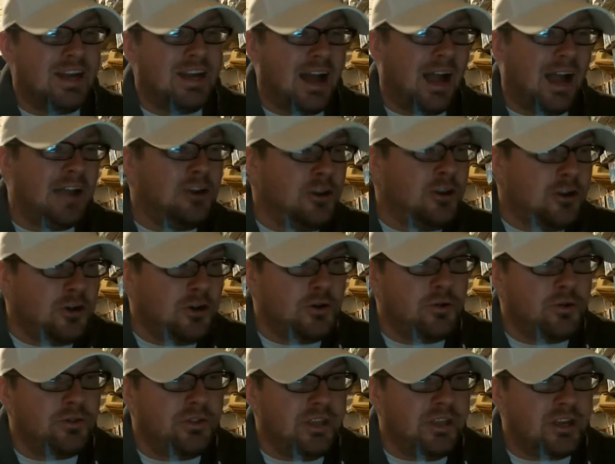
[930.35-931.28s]
I knew
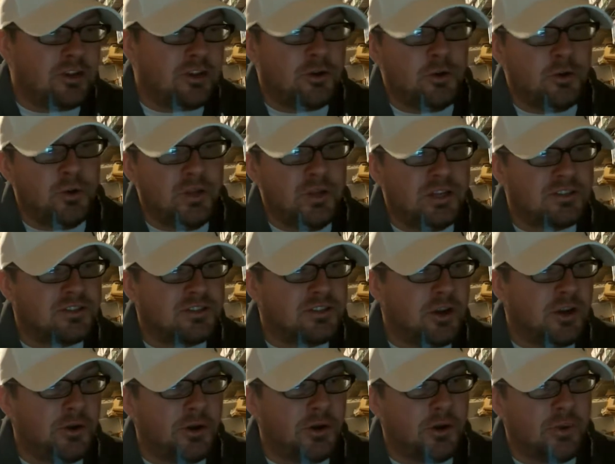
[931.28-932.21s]
the Acuna,
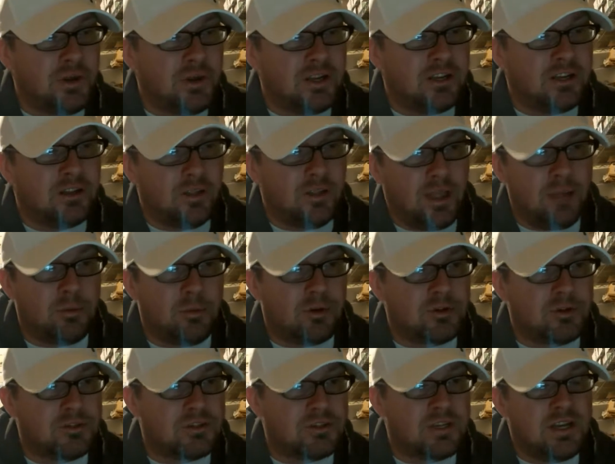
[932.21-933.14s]
Soto, and
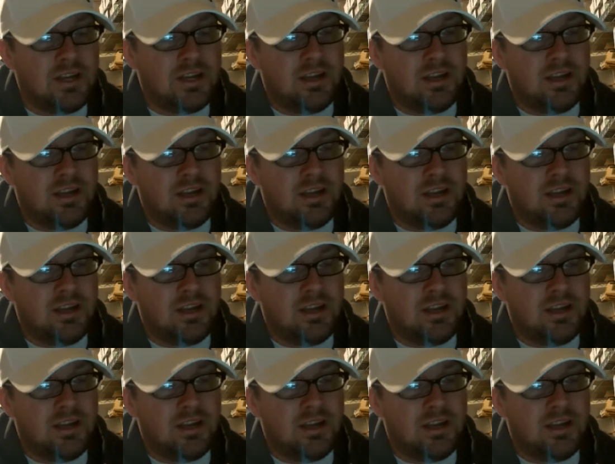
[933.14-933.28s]
Gleyber's